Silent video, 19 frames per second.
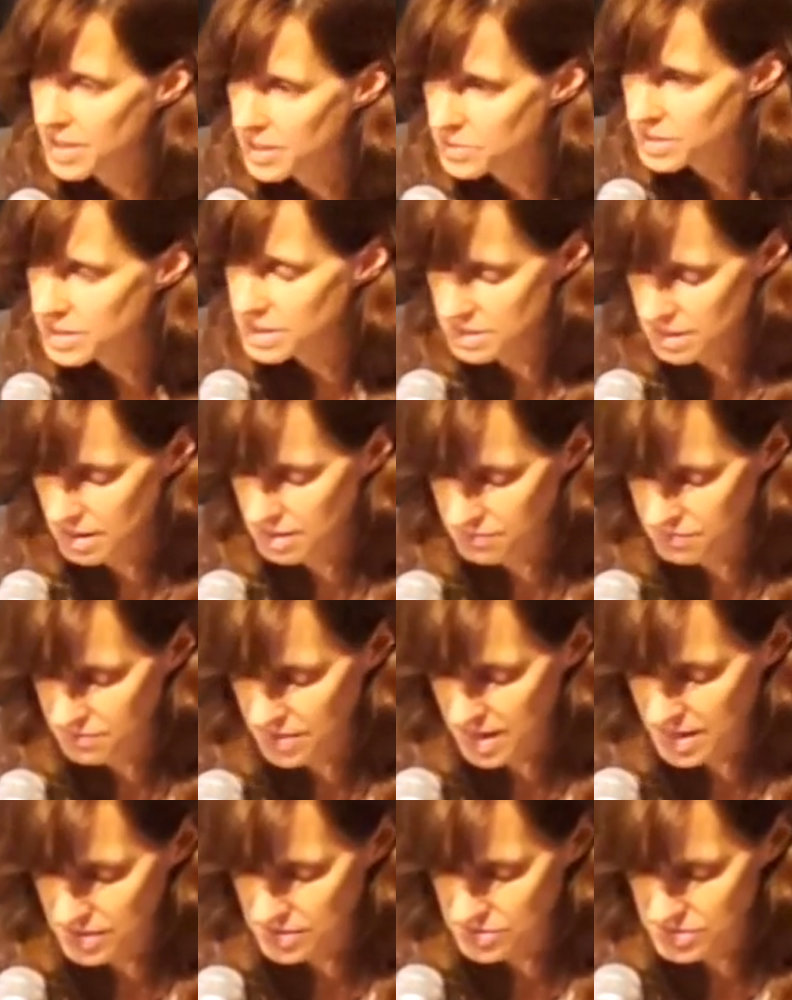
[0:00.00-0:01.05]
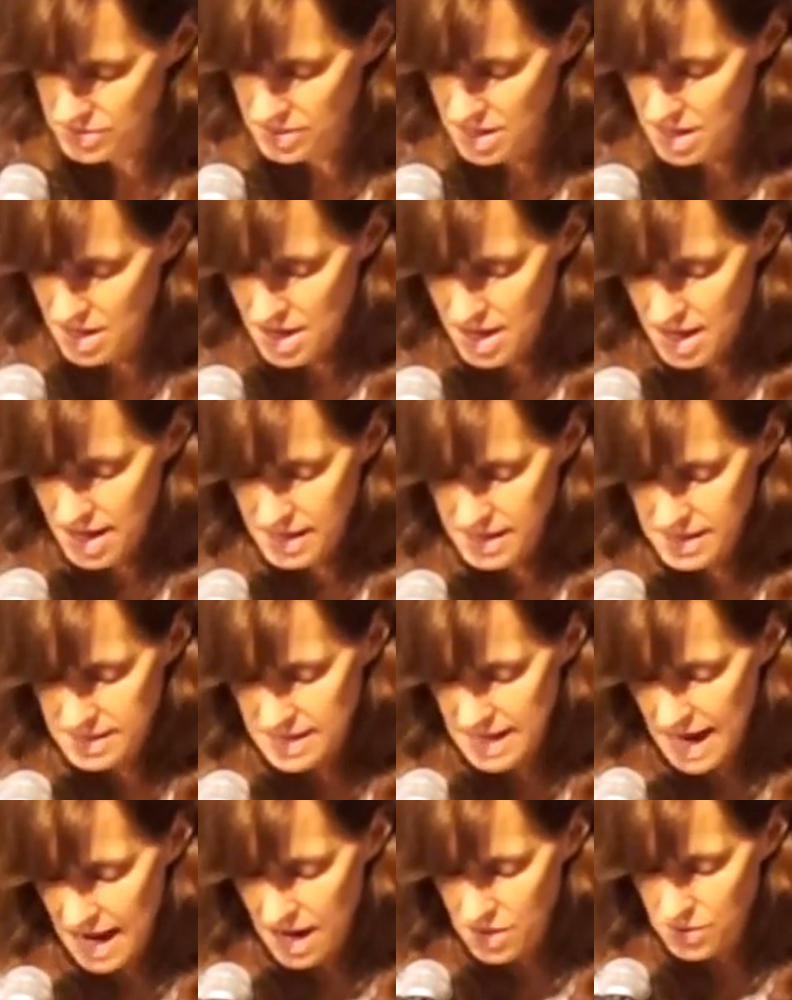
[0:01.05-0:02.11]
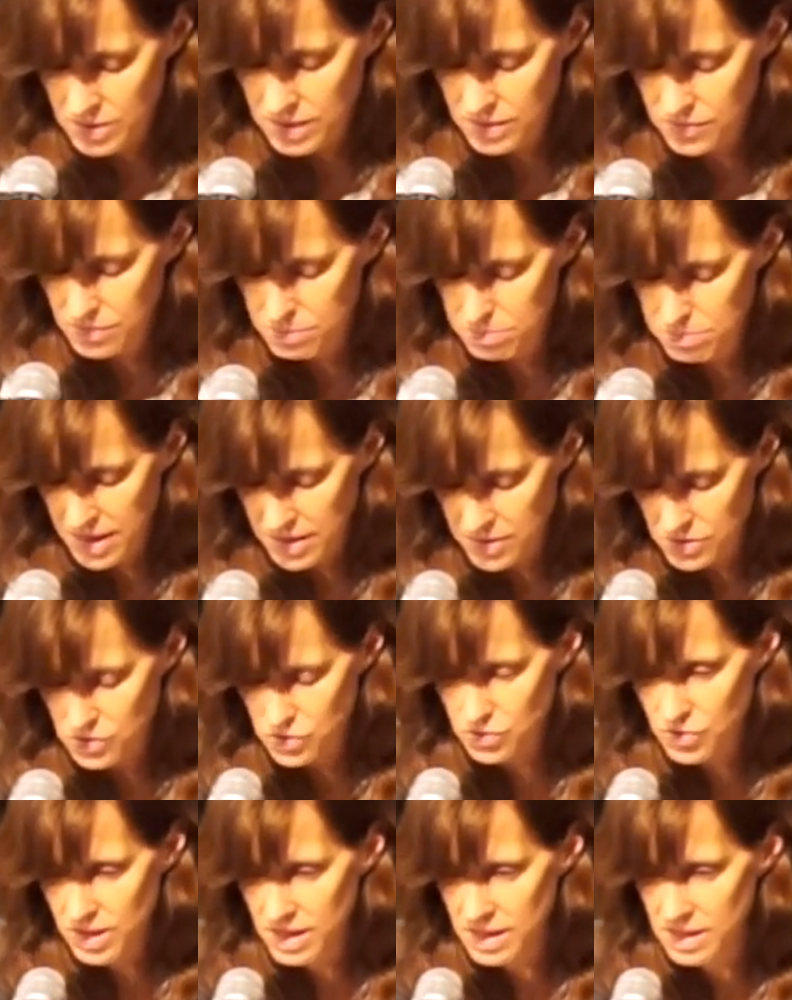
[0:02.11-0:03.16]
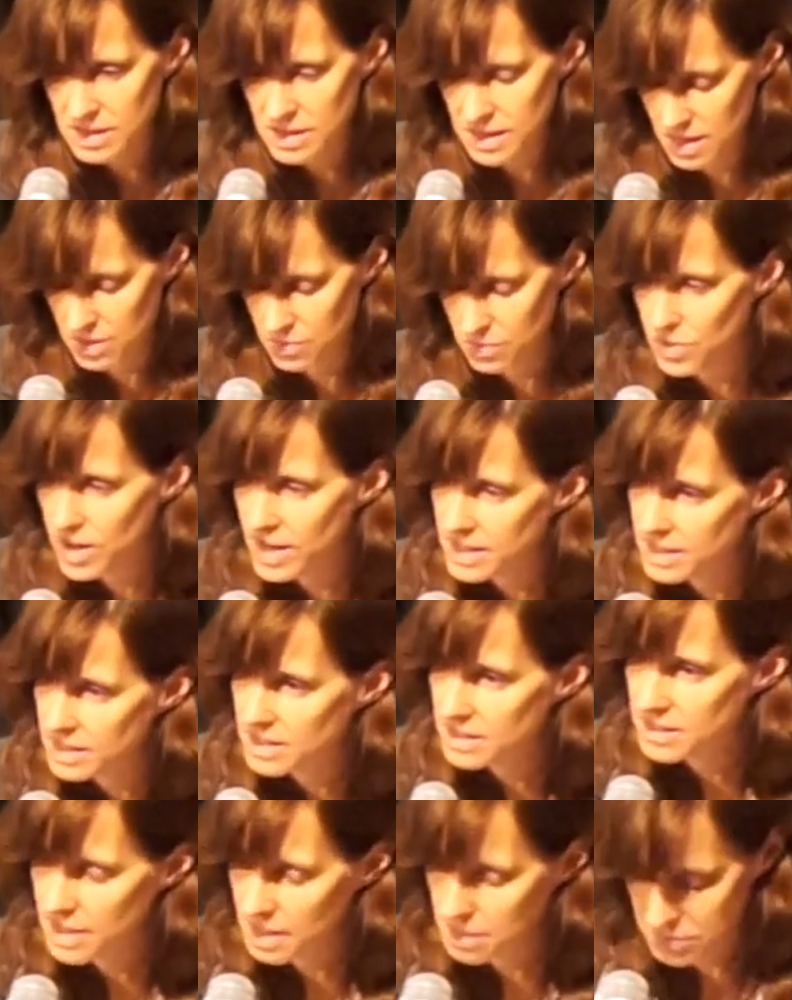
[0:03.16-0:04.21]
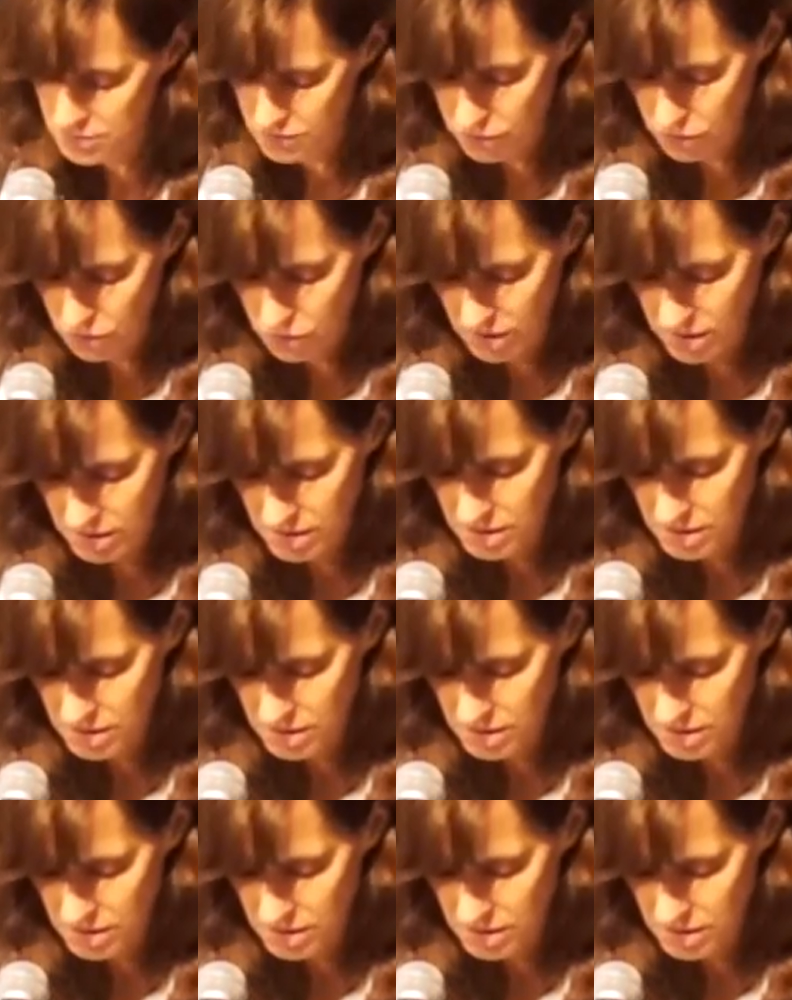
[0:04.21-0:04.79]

very tough fires and is now even better trained and ready than before.